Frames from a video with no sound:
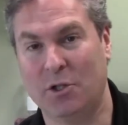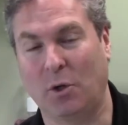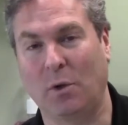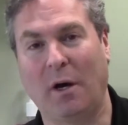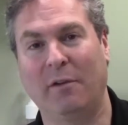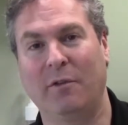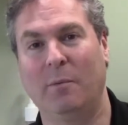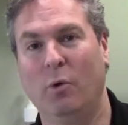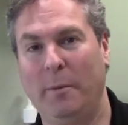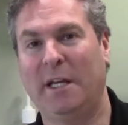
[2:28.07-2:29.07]
a lot of
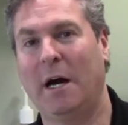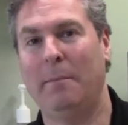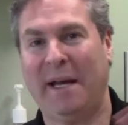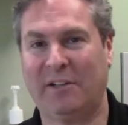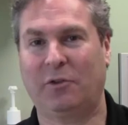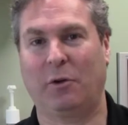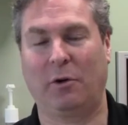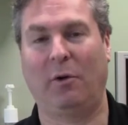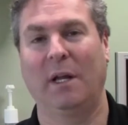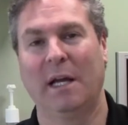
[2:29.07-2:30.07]
them will become external.